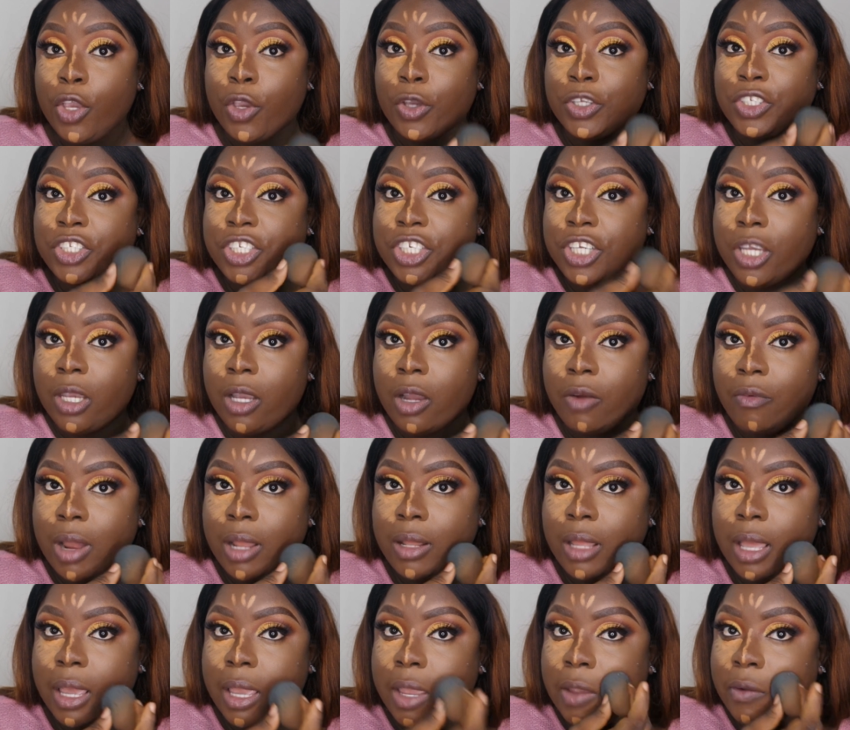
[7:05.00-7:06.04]
your cheek
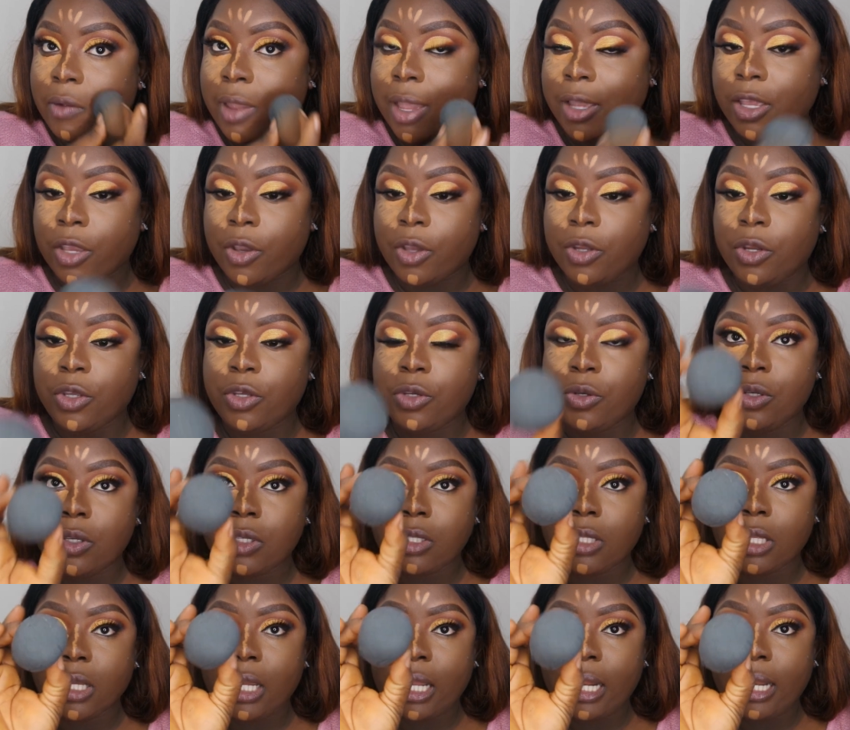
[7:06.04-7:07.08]
rather area. You're going to
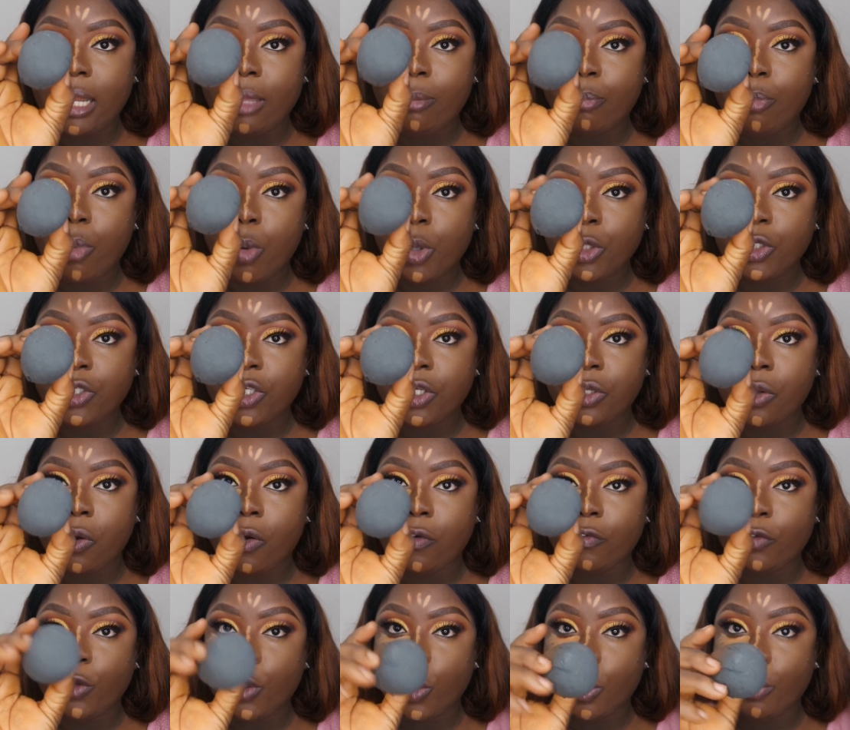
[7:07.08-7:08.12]
use the clean portion
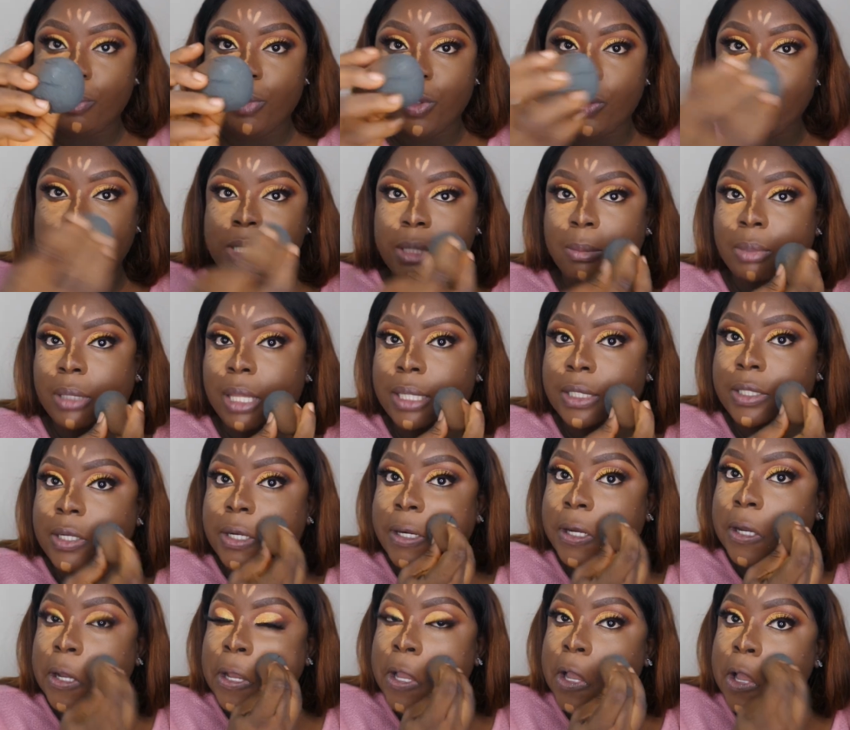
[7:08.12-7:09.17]
of your beauty
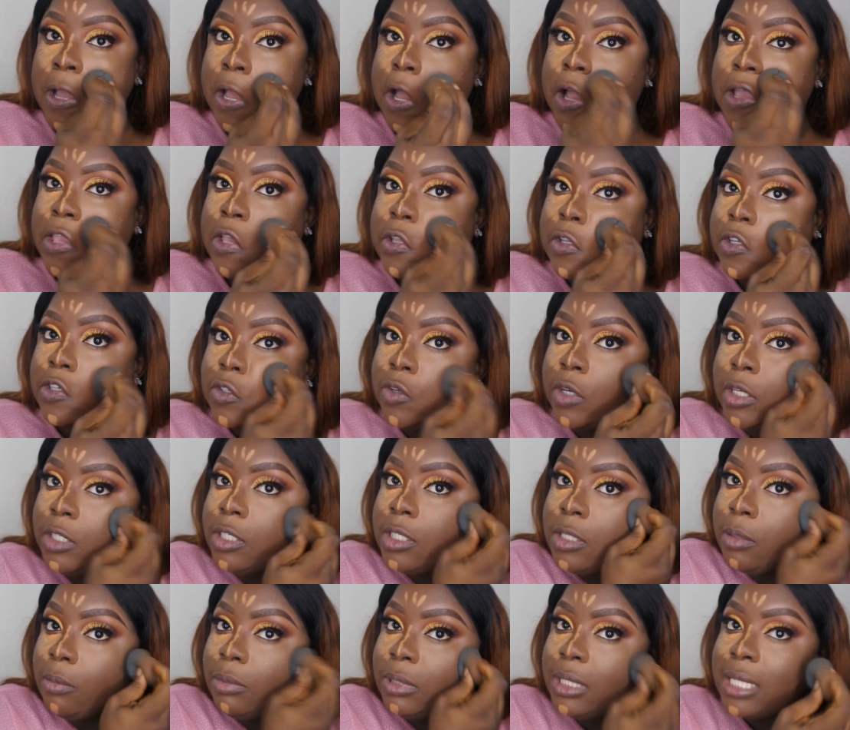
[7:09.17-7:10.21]
blender, and you're just
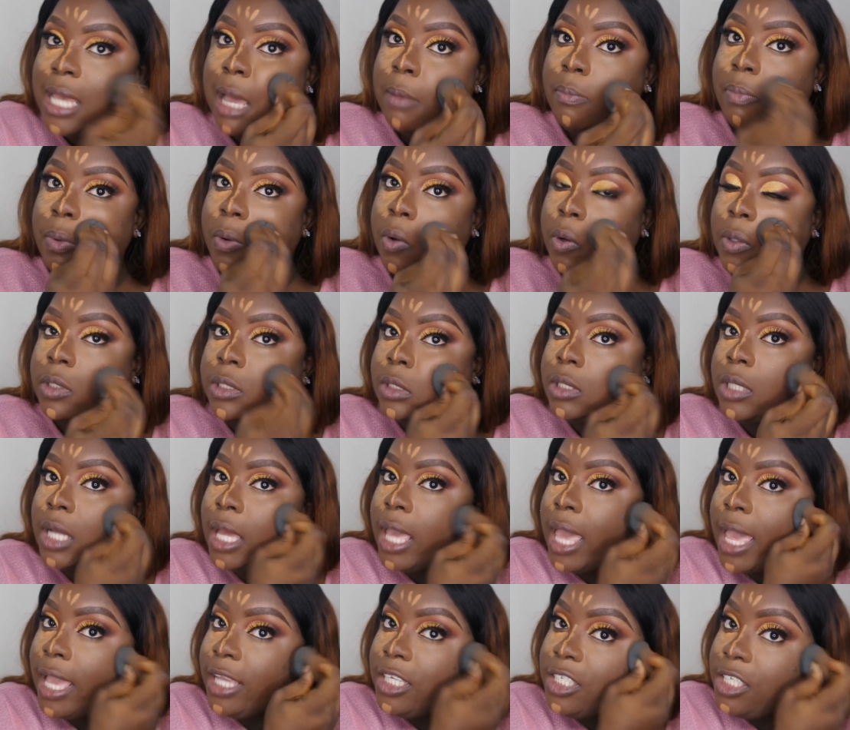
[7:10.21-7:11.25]
going to tap on
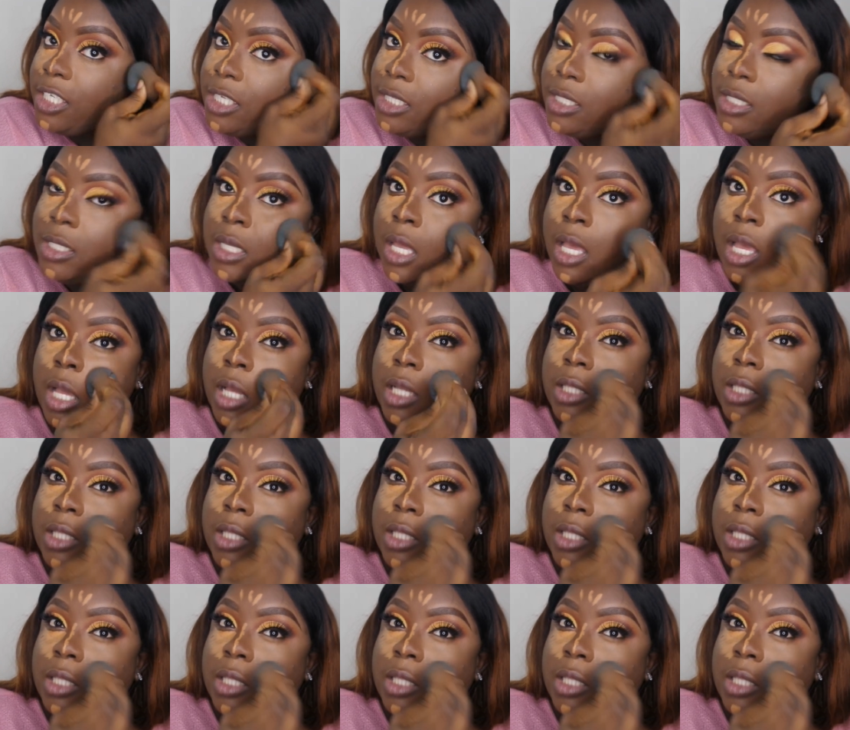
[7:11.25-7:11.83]
the edges.